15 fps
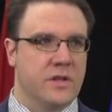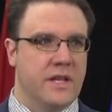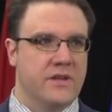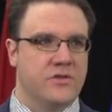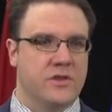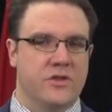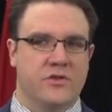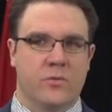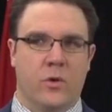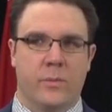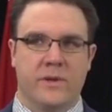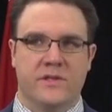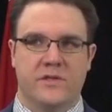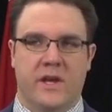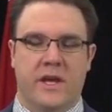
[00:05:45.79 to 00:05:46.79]
The legislature
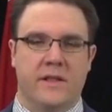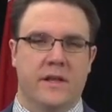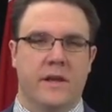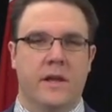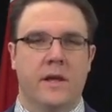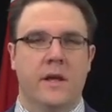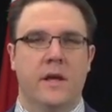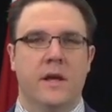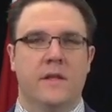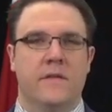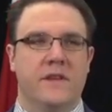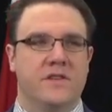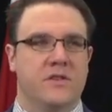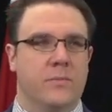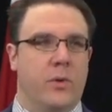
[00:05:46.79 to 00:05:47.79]
won't be saying that
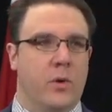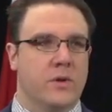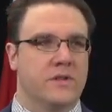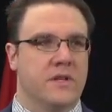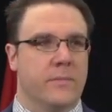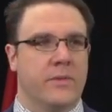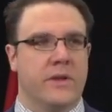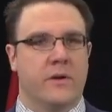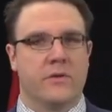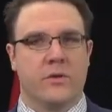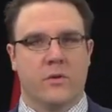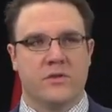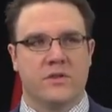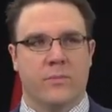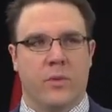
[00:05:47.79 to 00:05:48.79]
they support something or
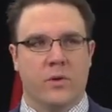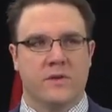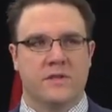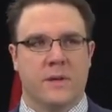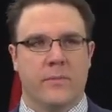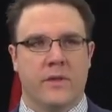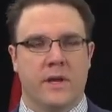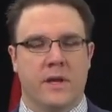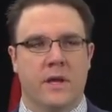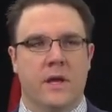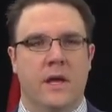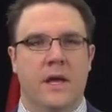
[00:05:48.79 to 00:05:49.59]
don't support something,